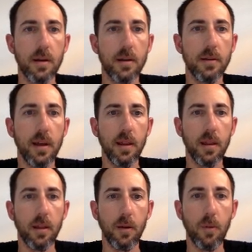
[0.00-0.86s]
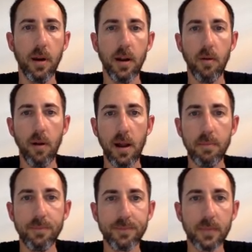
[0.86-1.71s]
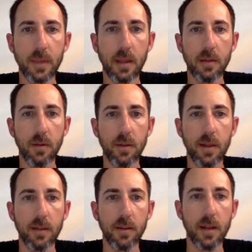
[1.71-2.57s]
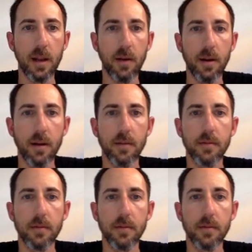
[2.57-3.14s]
daily liquidity grab. So that's an area